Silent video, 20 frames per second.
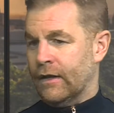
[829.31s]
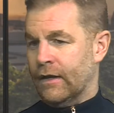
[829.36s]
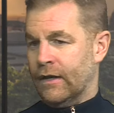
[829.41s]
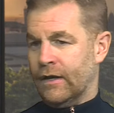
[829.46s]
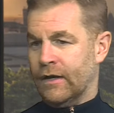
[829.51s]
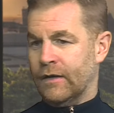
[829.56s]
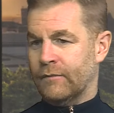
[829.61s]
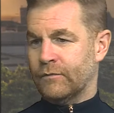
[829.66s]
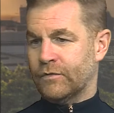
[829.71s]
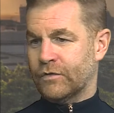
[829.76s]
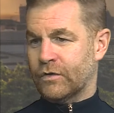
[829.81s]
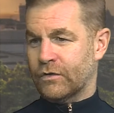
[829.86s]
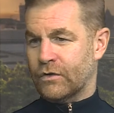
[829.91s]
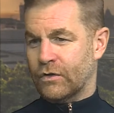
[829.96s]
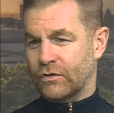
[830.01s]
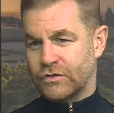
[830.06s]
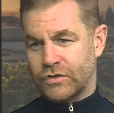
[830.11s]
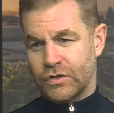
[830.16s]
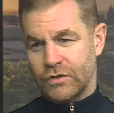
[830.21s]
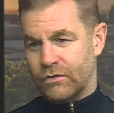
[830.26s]
So they've
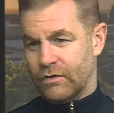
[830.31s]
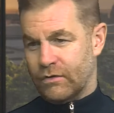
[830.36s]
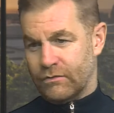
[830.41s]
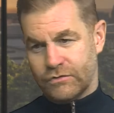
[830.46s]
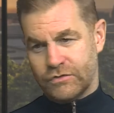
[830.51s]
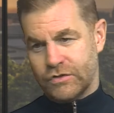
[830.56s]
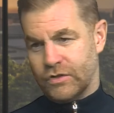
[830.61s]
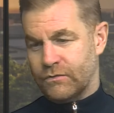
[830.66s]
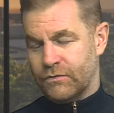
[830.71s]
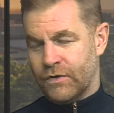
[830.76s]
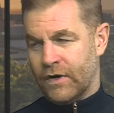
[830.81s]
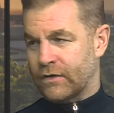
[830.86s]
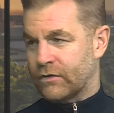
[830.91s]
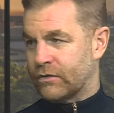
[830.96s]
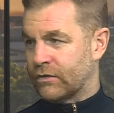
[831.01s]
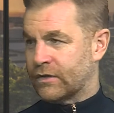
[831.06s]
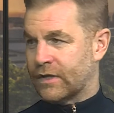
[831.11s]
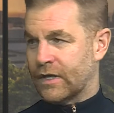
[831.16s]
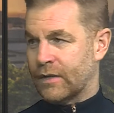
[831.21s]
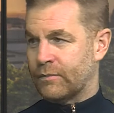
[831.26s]
got two very
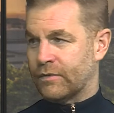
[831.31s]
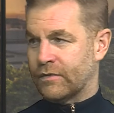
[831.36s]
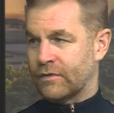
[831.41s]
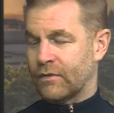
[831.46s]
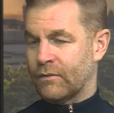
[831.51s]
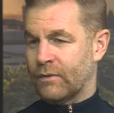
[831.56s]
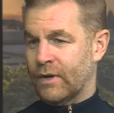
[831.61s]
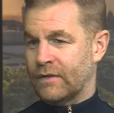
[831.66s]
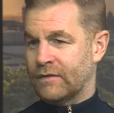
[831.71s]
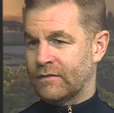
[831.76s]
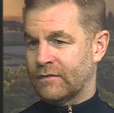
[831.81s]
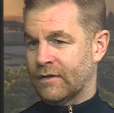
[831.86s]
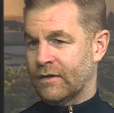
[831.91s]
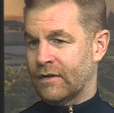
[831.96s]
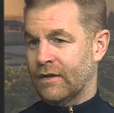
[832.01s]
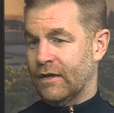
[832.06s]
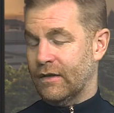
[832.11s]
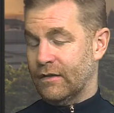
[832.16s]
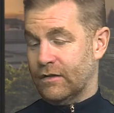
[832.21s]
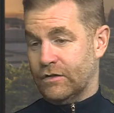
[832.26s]
good keepers at Wednesday.
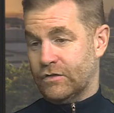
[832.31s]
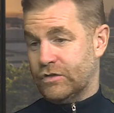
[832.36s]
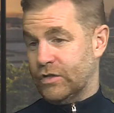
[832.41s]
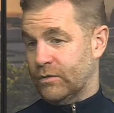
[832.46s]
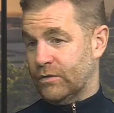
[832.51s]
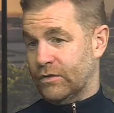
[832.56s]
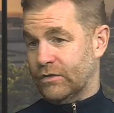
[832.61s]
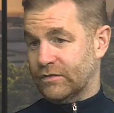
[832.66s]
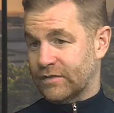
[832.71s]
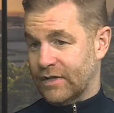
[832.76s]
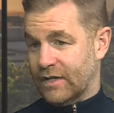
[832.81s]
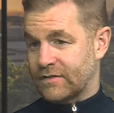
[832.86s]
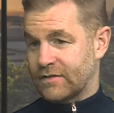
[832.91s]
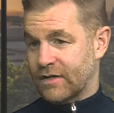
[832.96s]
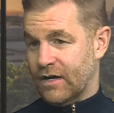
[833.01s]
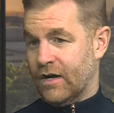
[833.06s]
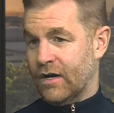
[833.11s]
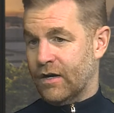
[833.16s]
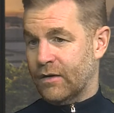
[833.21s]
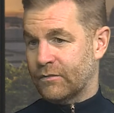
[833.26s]
The 2 young centre
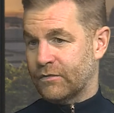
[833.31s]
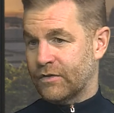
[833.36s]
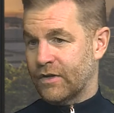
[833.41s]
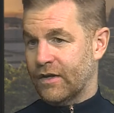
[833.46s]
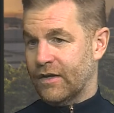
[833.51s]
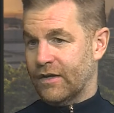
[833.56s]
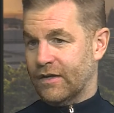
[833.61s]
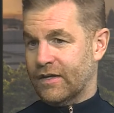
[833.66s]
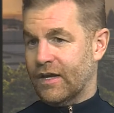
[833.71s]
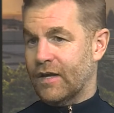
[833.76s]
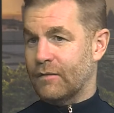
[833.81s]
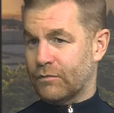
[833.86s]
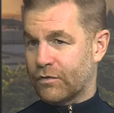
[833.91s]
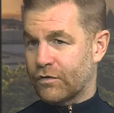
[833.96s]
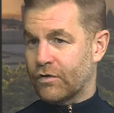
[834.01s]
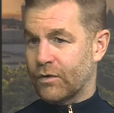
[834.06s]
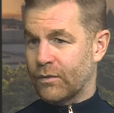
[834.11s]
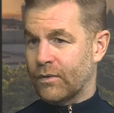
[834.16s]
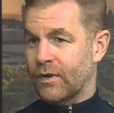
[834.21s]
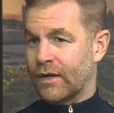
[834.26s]
halves came
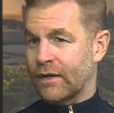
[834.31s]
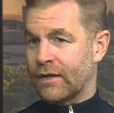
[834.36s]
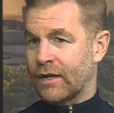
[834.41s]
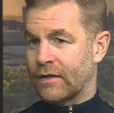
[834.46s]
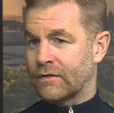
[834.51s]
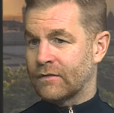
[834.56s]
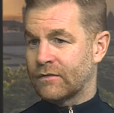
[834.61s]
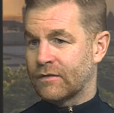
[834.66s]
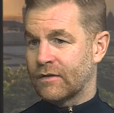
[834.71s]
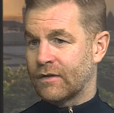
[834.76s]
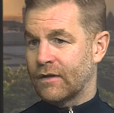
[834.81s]
through it against,